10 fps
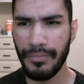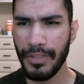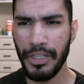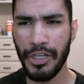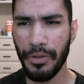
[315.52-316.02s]

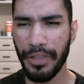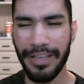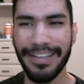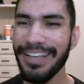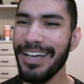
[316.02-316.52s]
the
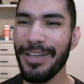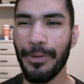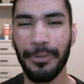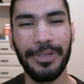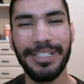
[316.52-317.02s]

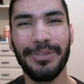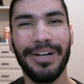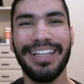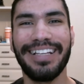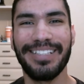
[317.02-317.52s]
reason
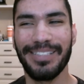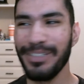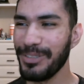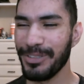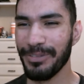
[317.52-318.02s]
why I like this
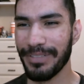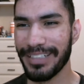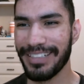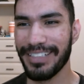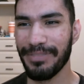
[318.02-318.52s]
guild so
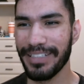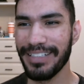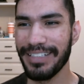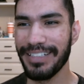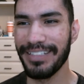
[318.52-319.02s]
much is
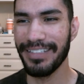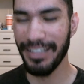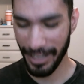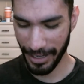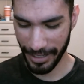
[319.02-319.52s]
because,
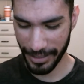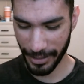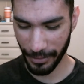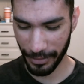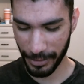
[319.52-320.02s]

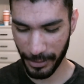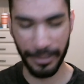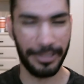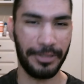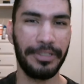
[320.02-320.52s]
there's
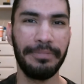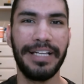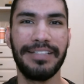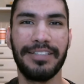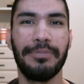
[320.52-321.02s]
always three
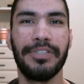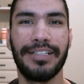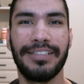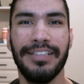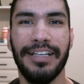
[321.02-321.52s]
main
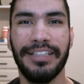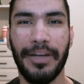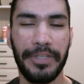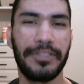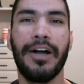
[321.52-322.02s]
subjects
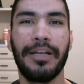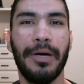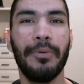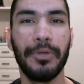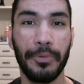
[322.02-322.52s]
that we talk
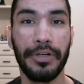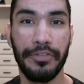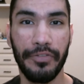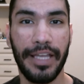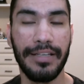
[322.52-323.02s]
about when we're
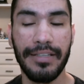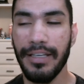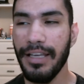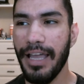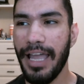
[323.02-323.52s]
in Vent.
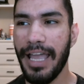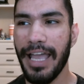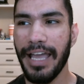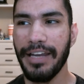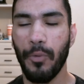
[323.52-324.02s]

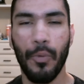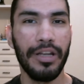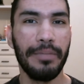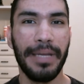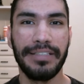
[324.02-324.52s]
And one
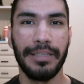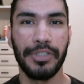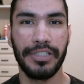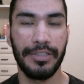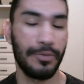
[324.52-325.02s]
of the main
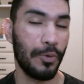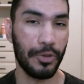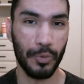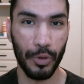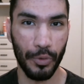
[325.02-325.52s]
subjects is, of
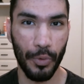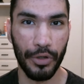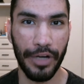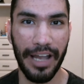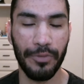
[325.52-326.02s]
course, World of
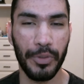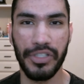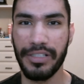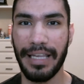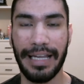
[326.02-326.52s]
Warcraft,
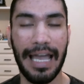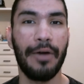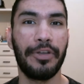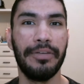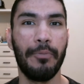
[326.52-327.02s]
which is like,
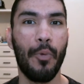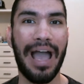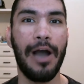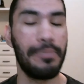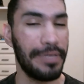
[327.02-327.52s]
how can
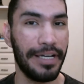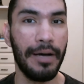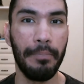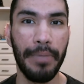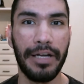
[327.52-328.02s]
WoW
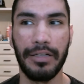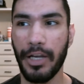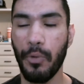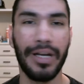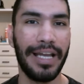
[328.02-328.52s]
become better?
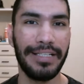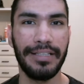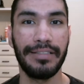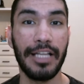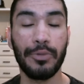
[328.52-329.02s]
Like, what
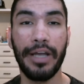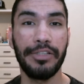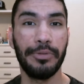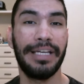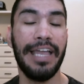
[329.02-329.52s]
ideas? And that's why I
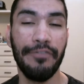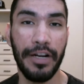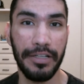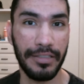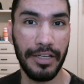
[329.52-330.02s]
do the
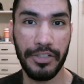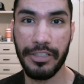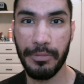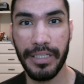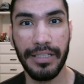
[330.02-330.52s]
campfire
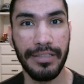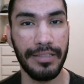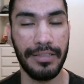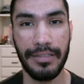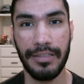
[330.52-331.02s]
discussions, because
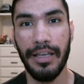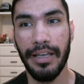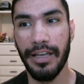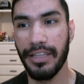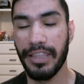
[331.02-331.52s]
this is
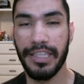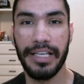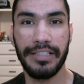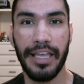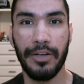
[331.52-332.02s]
the
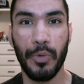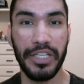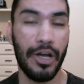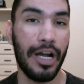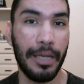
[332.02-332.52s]
things that we
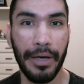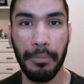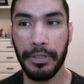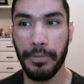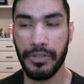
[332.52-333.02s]
talk about
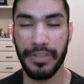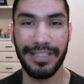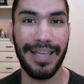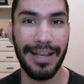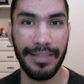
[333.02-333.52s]
pretty much on the
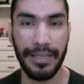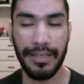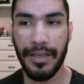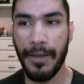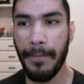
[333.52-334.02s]
daily.
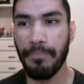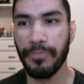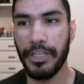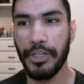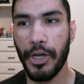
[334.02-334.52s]

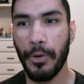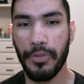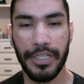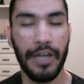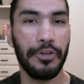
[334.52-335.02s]

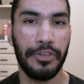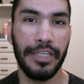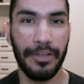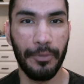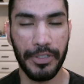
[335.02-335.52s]
The other
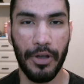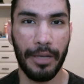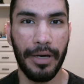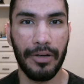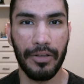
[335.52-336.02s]
thing we talk
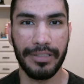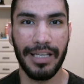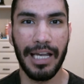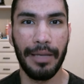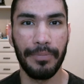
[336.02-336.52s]
about all the
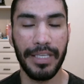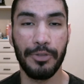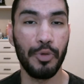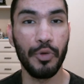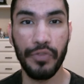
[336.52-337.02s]
time
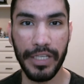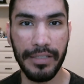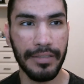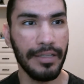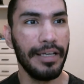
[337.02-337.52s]
is
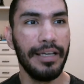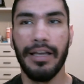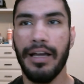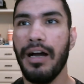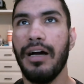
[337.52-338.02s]
movies.
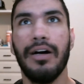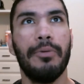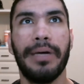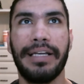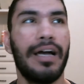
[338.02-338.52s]
Oh
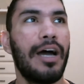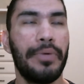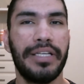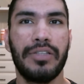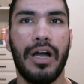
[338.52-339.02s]
my God,
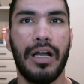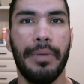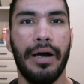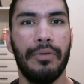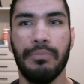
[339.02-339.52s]
we can talk
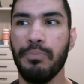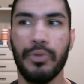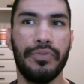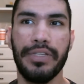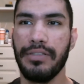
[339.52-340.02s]
about
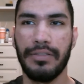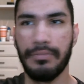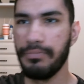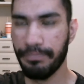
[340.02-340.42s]
movies